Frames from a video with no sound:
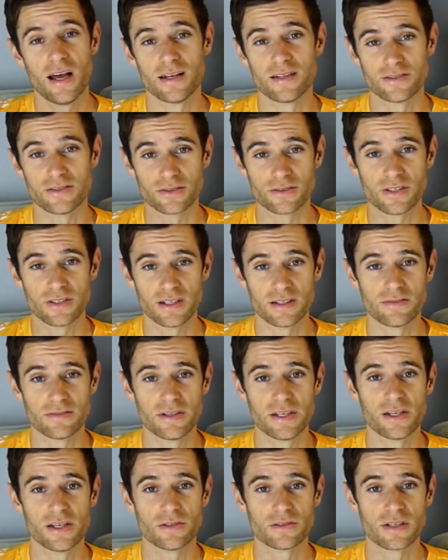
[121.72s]
and as you'll see in the
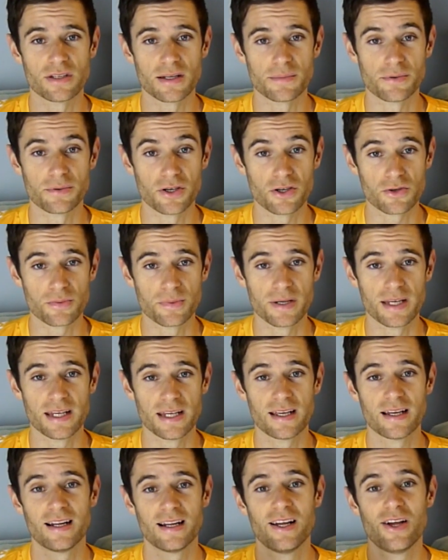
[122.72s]
videos nearly broke
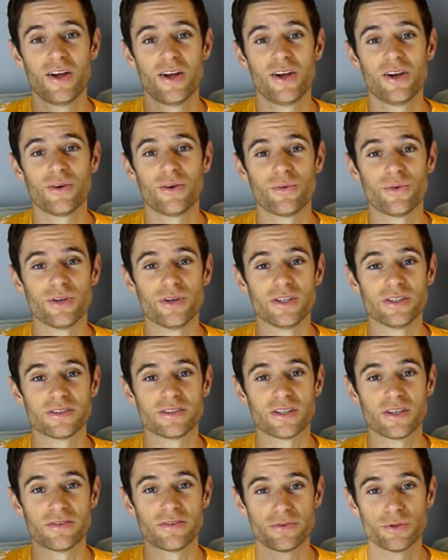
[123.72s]
me,
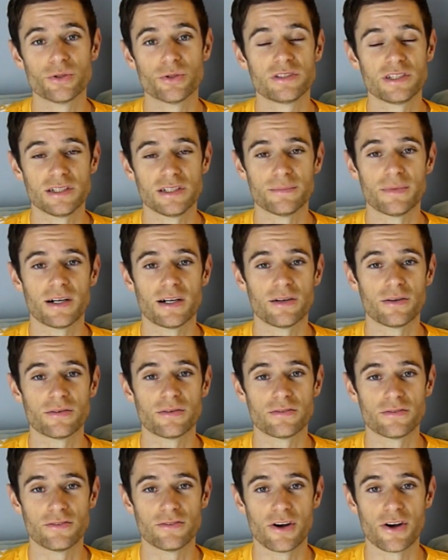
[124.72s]
was a
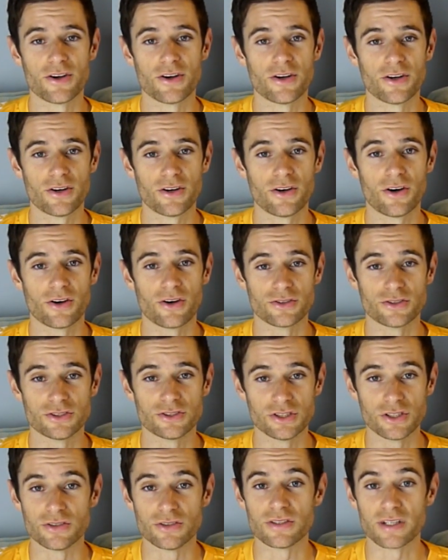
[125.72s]
14-mile run on
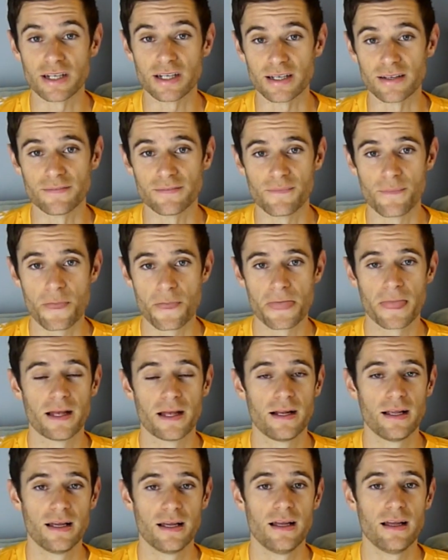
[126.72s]
Tuesday night.
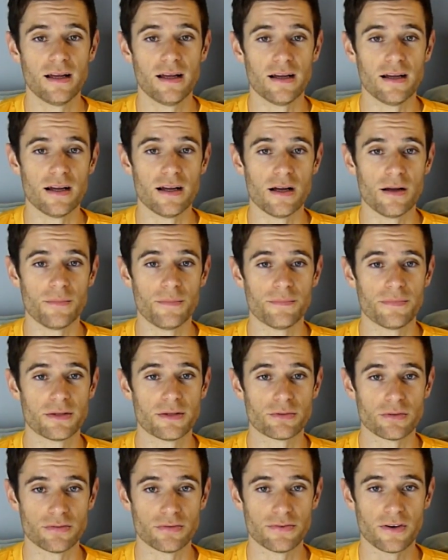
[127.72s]

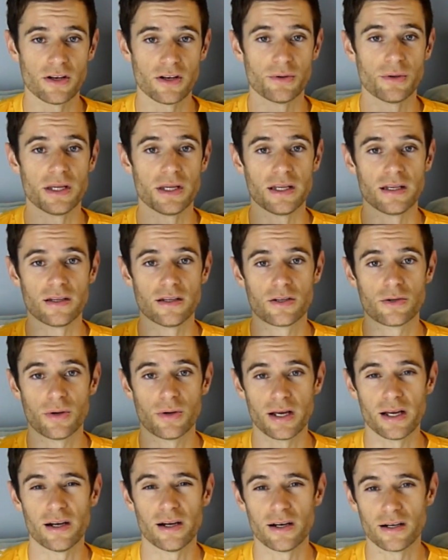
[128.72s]
This was following
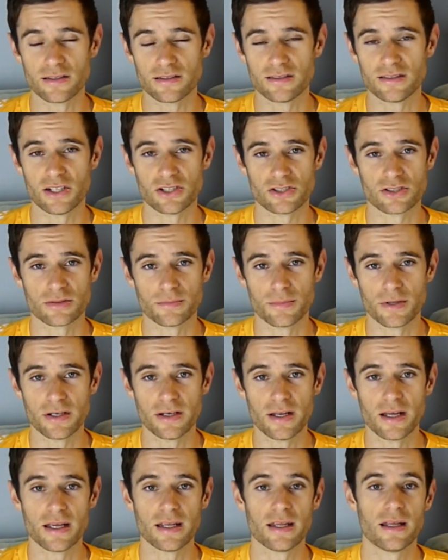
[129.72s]
quite a hard session on
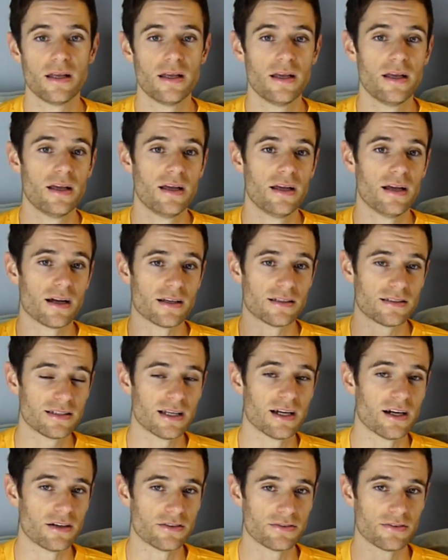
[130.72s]
Monday. I
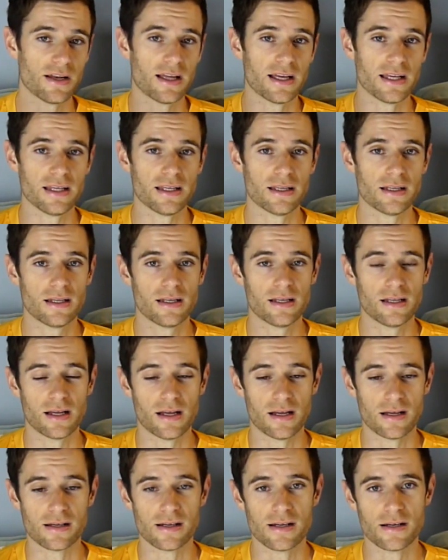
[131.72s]
set off late,
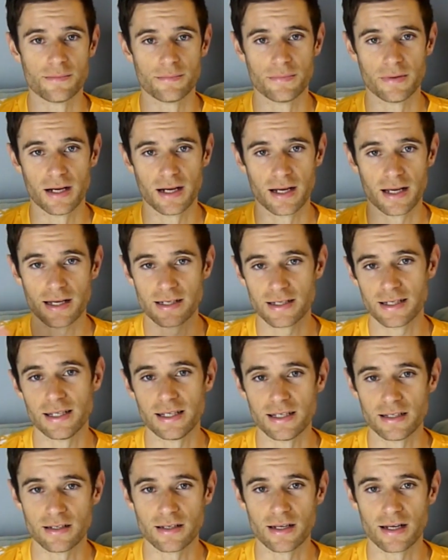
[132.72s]
I hadn't
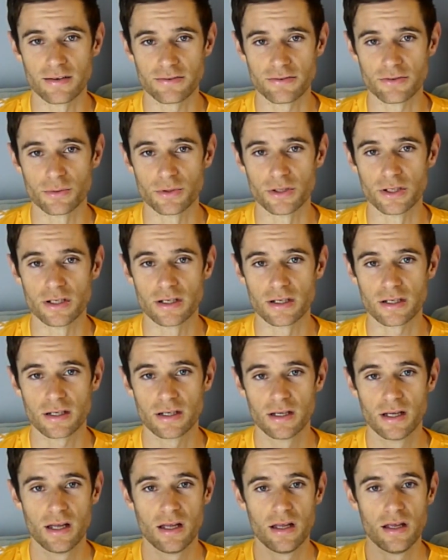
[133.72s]
eaten after work,
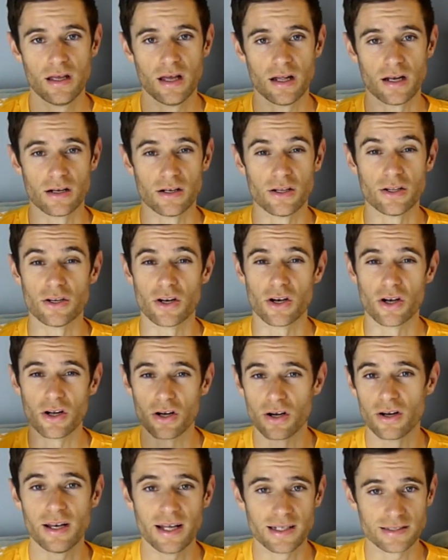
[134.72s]
and I learned a
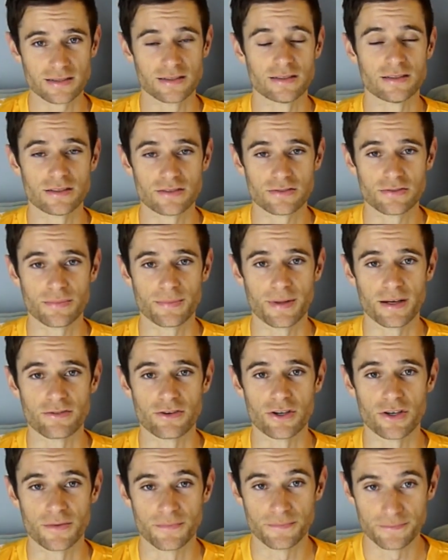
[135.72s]
lot of lessons from that
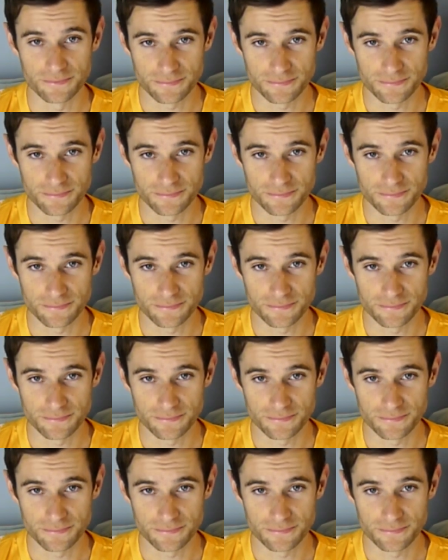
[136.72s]
run.